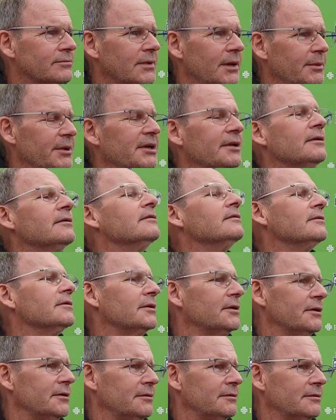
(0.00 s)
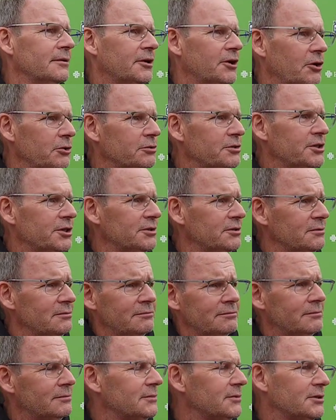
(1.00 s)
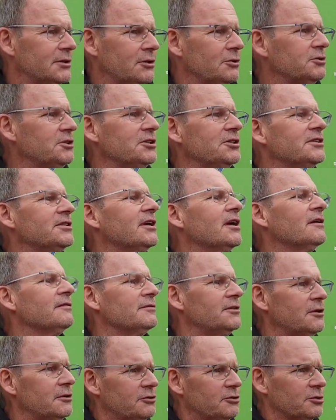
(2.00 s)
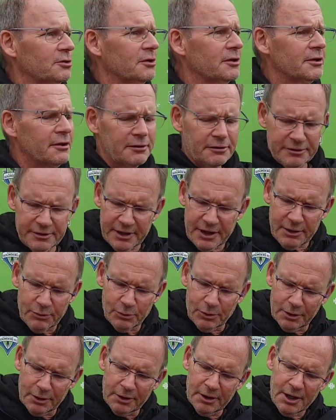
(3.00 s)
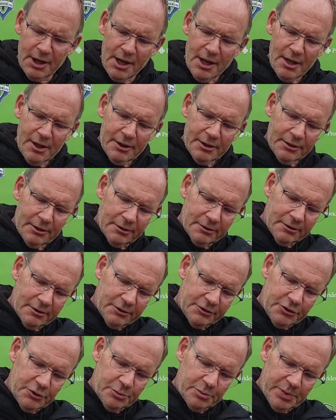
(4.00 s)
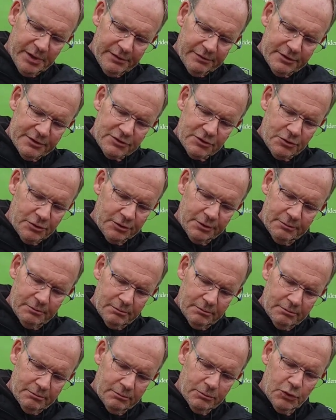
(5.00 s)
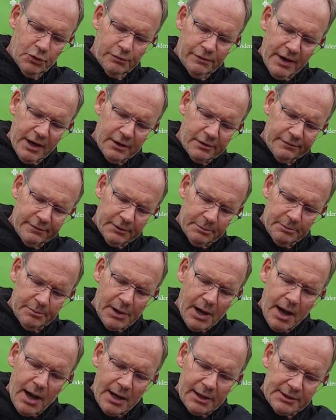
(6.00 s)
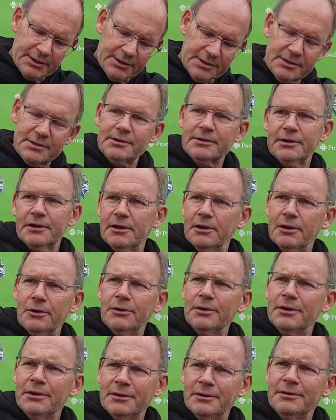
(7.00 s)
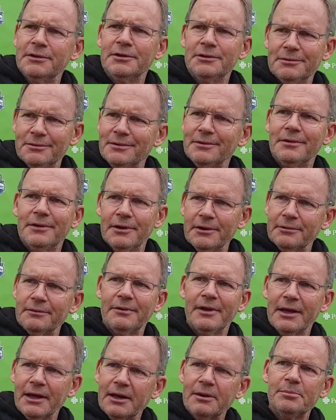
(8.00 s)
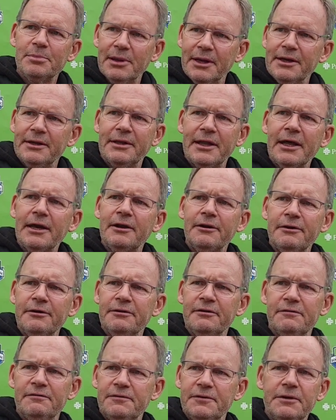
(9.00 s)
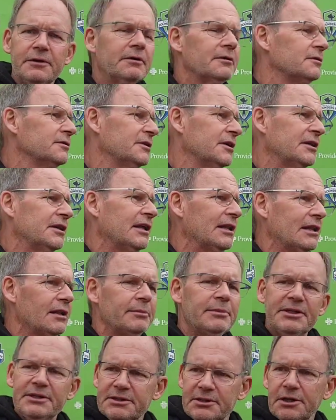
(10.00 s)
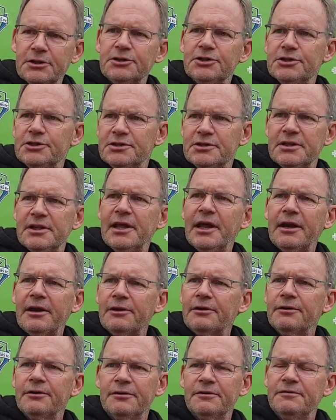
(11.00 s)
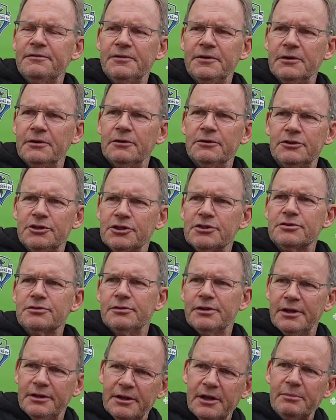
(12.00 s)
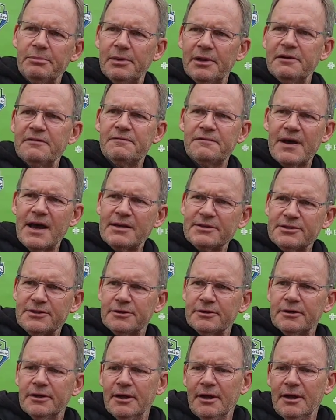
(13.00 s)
I mean, the coaching staff did a drill the other day where, you know, the two pivots couldn't move out of a box, you know, and they got to play in that area of the field, and then they limit touches in that area of the field just so that they play faster.